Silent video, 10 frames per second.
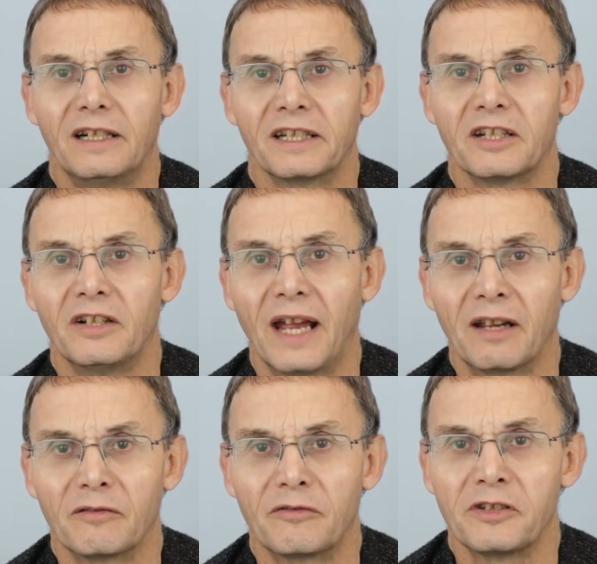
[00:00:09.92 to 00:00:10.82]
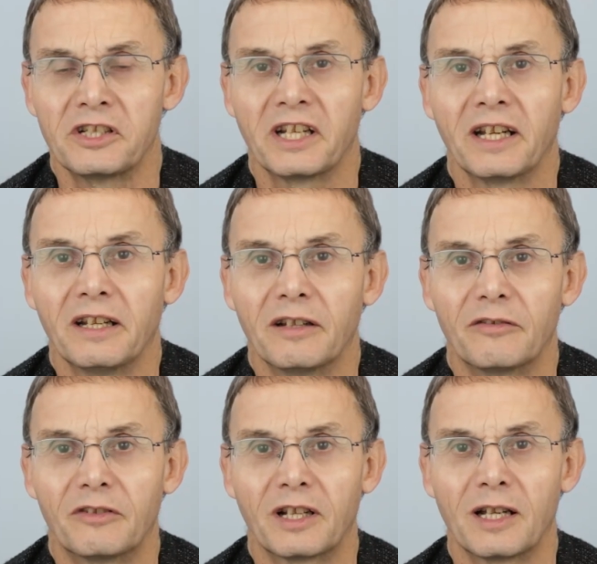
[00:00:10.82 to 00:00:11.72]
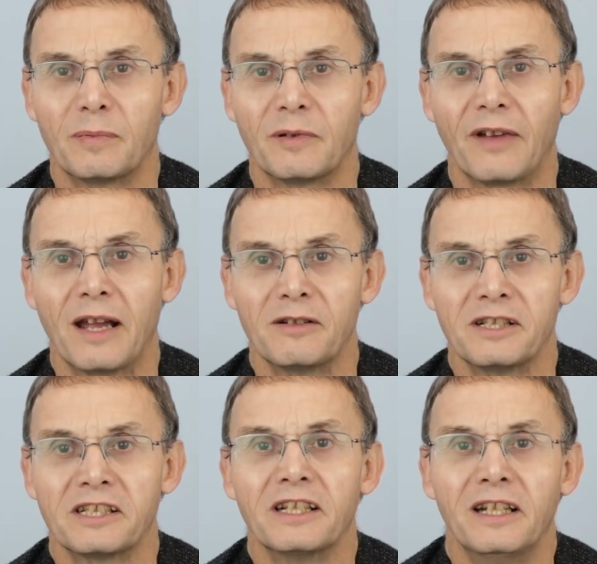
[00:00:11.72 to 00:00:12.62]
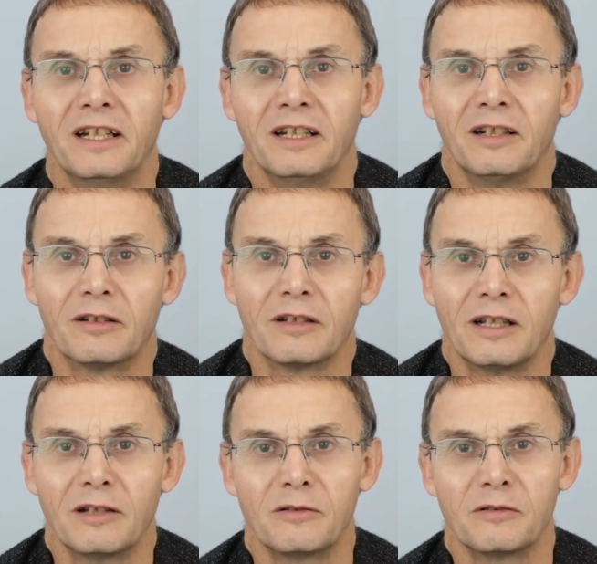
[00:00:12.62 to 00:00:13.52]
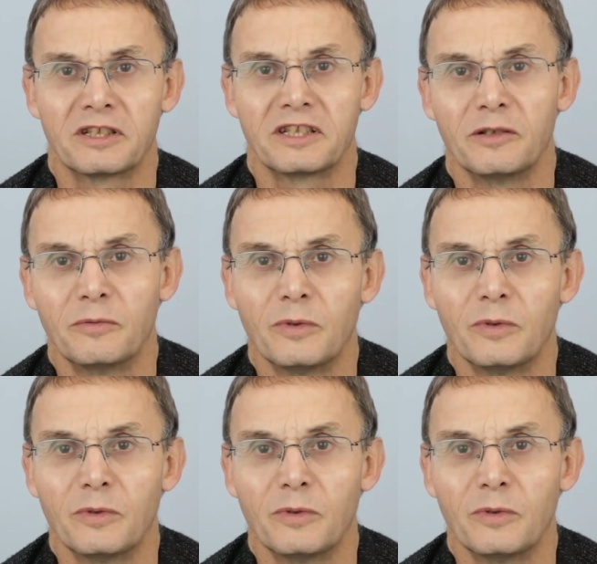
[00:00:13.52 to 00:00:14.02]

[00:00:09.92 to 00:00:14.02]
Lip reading: I got out fishing for a couple of hours on a local still